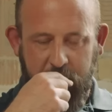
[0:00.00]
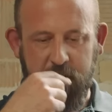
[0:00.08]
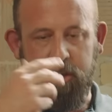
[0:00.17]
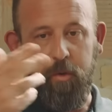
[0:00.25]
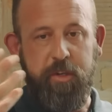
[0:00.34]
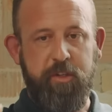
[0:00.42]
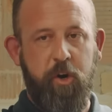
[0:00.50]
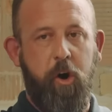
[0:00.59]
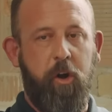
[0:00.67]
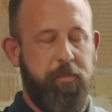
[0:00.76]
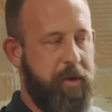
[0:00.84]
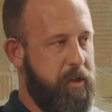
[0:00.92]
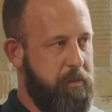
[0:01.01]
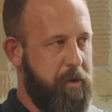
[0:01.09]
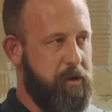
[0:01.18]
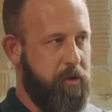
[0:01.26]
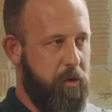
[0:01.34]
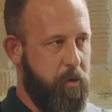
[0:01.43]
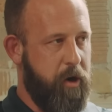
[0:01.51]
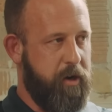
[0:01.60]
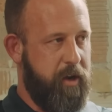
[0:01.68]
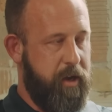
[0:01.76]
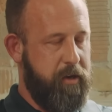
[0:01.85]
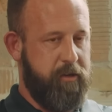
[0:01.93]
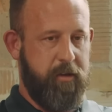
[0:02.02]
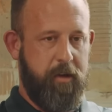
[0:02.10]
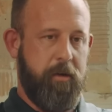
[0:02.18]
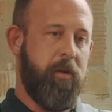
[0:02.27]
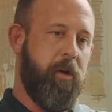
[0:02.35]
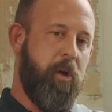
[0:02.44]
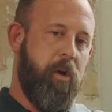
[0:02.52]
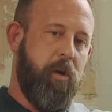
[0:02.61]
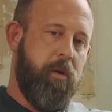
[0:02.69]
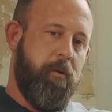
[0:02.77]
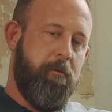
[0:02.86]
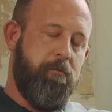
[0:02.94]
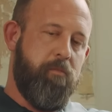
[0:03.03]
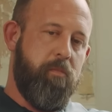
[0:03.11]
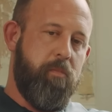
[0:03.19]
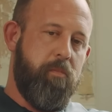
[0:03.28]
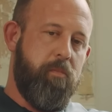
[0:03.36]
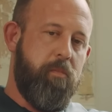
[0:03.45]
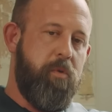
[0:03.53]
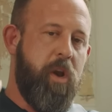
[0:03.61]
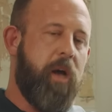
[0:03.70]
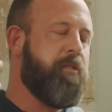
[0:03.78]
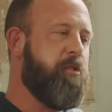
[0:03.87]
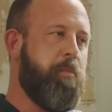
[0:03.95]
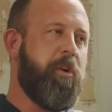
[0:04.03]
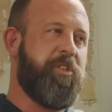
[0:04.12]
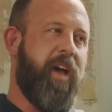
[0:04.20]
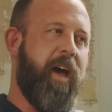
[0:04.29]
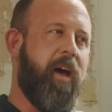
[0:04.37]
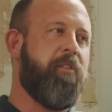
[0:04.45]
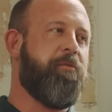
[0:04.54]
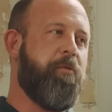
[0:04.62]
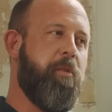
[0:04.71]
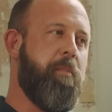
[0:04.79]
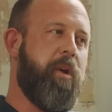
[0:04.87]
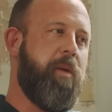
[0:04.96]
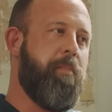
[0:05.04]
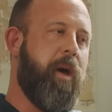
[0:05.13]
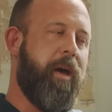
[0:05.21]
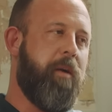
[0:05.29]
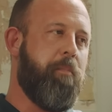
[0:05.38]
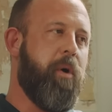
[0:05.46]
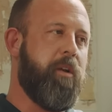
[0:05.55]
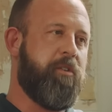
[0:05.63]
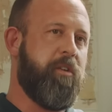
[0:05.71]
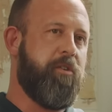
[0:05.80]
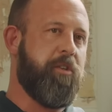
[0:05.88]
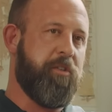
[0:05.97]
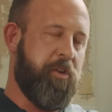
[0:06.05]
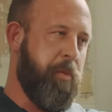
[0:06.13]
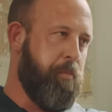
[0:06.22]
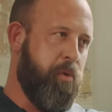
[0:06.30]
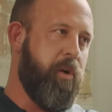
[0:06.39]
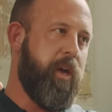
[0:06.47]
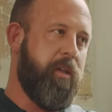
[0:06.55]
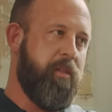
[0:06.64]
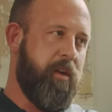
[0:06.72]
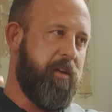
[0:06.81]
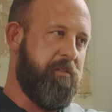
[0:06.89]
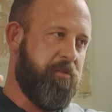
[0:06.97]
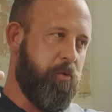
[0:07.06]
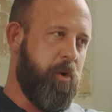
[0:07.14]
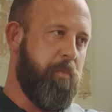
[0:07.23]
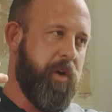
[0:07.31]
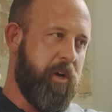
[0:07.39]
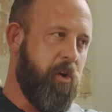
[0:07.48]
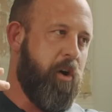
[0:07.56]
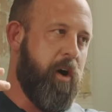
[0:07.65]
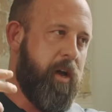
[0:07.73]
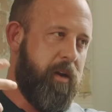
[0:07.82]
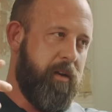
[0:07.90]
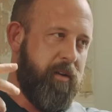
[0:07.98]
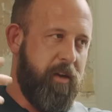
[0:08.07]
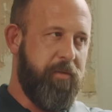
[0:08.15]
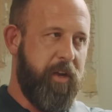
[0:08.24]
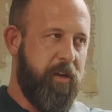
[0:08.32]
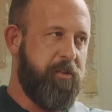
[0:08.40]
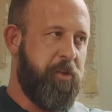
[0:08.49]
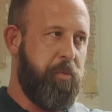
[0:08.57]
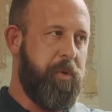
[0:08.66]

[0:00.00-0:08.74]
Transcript: so he's called me in the middle of the workday to not so much ask for the money back, but to just complain that he's sort of been caught in giving it to